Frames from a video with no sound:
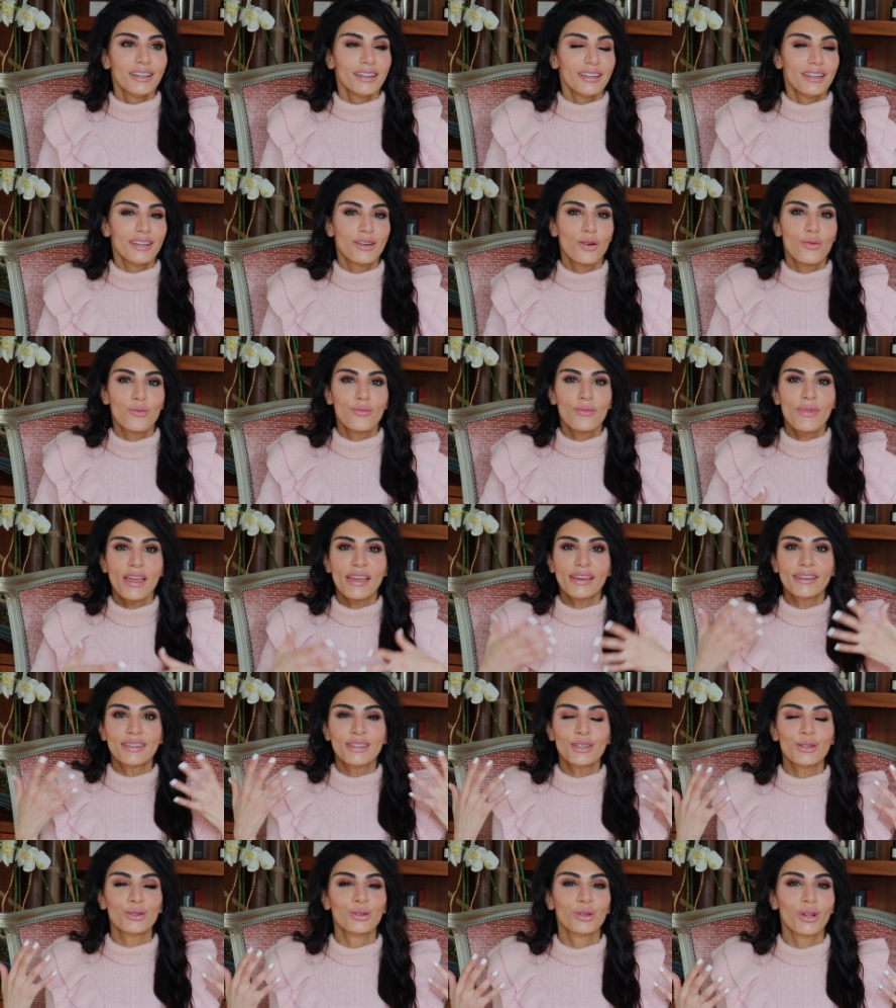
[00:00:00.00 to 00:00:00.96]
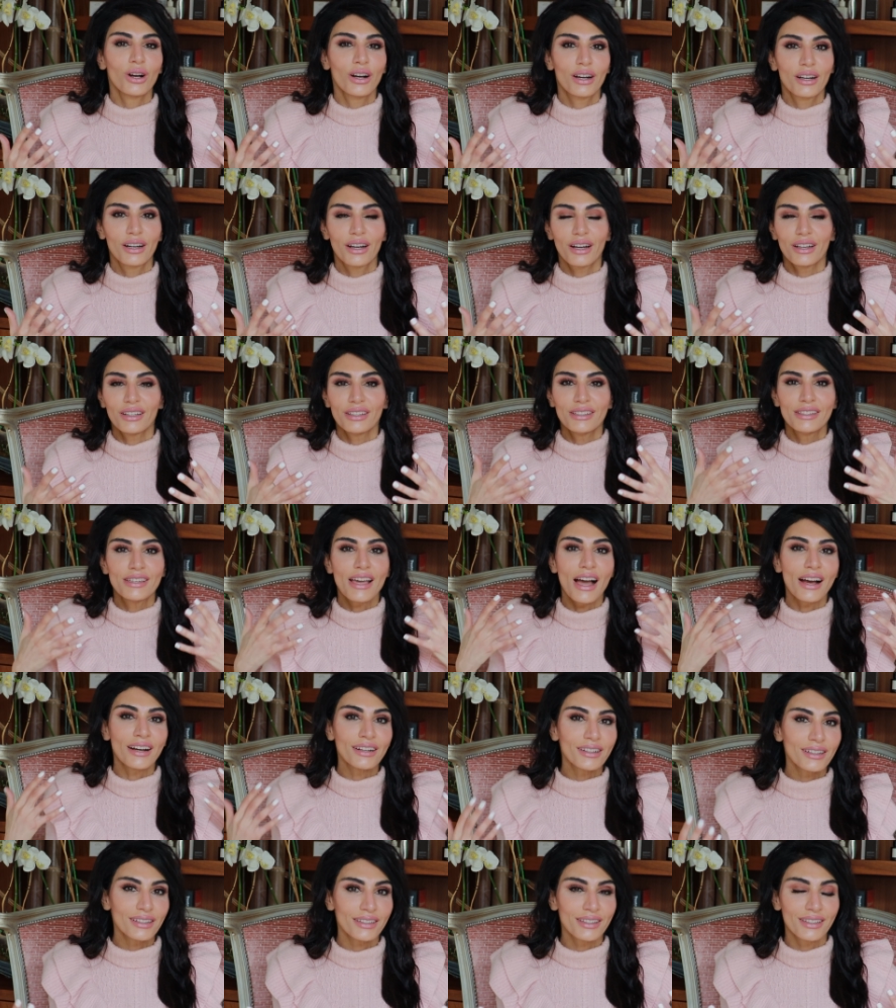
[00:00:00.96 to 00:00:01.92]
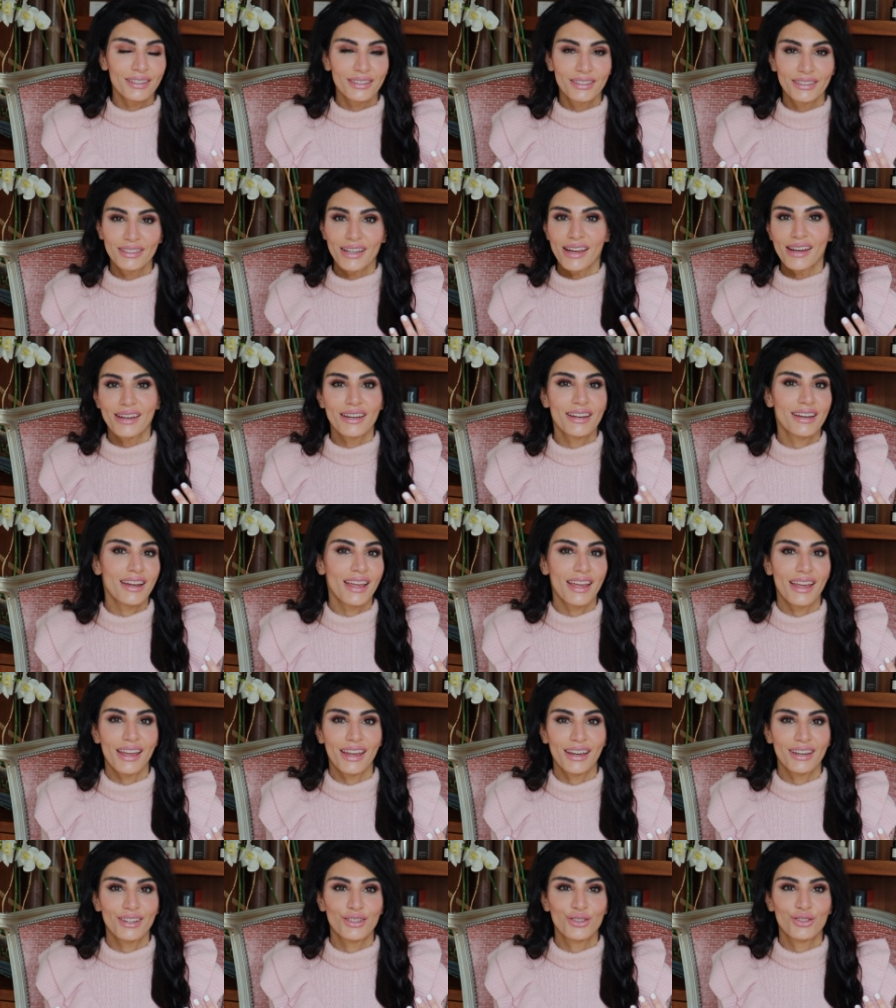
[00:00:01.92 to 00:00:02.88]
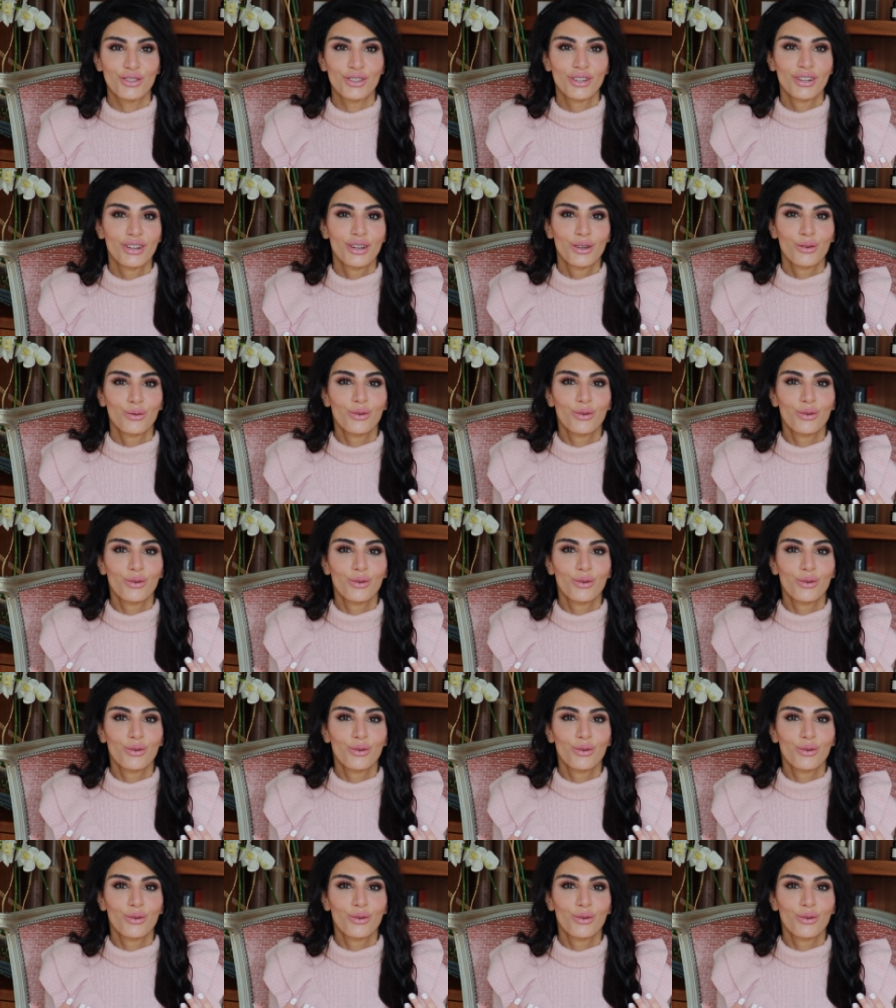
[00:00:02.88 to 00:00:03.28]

you know, make you look younger than stated age